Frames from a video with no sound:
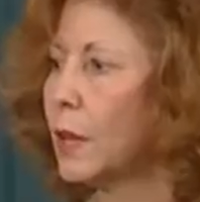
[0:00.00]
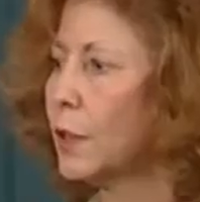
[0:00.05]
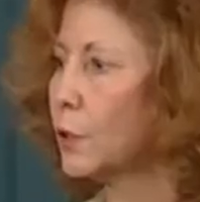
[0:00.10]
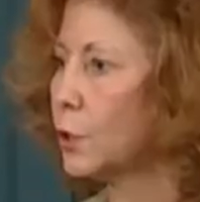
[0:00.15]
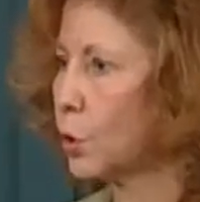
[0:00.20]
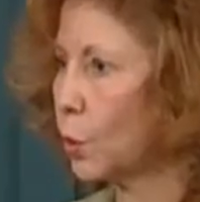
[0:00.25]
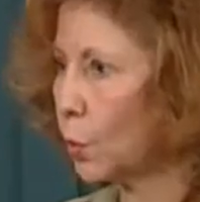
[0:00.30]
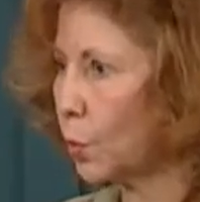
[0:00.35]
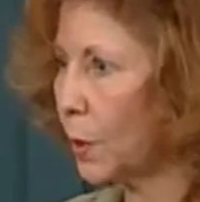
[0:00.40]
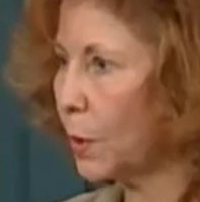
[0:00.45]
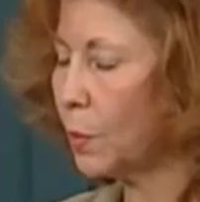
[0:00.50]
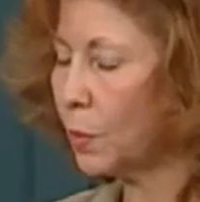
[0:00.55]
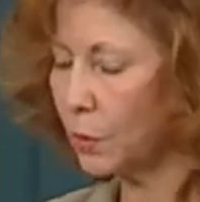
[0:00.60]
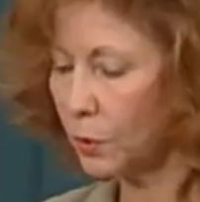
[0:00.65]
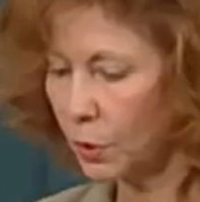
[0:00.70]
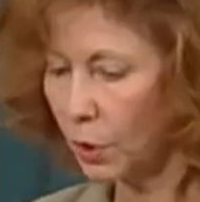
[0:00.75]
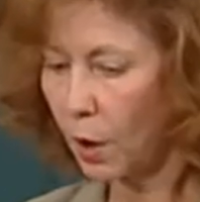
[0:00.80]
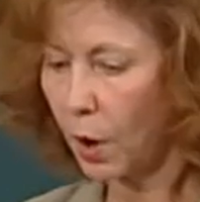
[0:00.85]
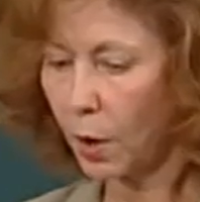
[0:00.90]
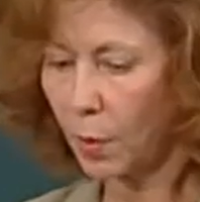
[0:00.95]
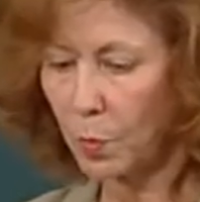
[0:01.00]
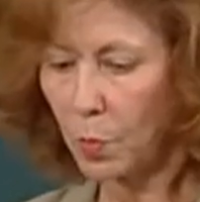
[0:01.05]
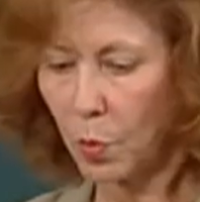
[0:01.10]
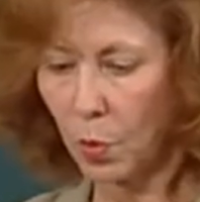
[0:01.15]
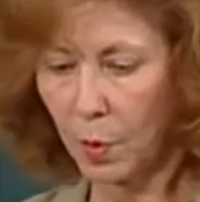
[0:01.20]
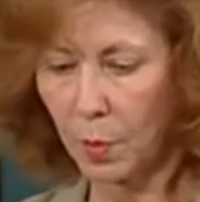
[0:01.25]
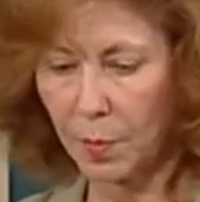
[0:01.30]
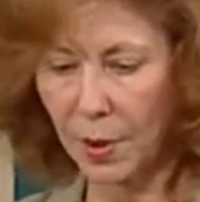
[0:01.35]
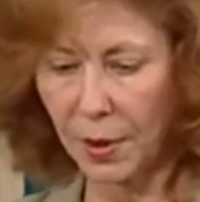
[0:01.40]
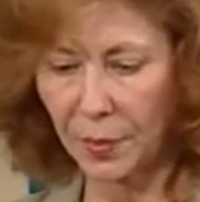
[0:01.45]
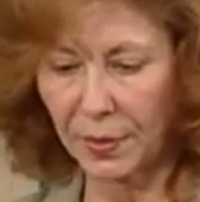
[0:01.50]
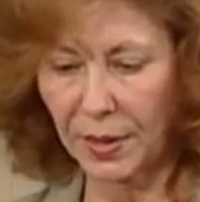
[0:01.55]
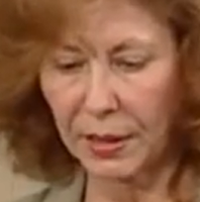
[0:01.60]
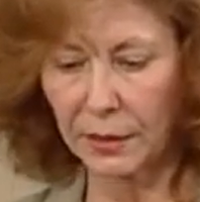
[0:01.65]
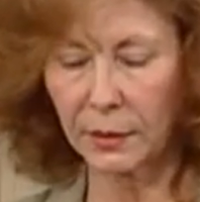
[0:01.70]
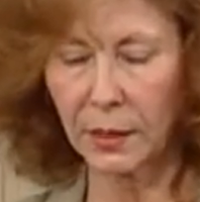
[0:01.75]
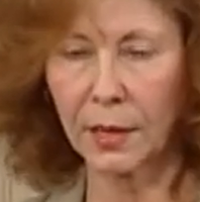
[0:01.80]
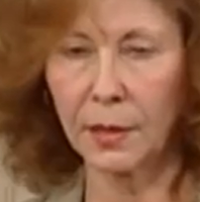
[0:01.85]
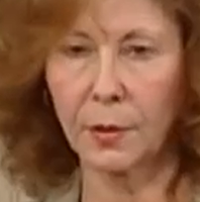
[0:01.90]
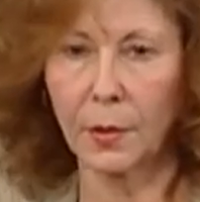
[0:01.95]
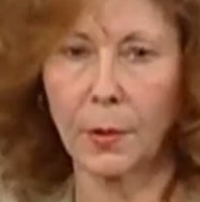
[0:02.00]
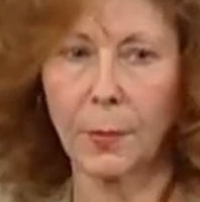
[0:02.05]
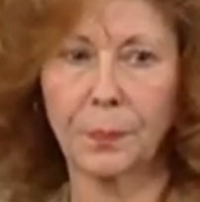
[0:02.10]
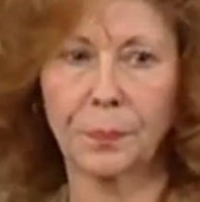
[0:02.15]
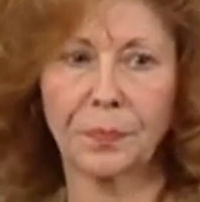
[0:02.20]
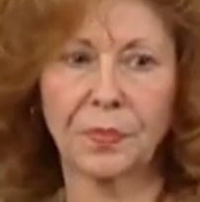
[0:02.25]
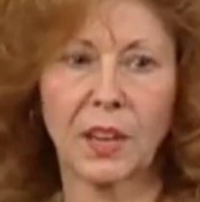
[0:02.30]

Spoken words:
So we will talk more about that later.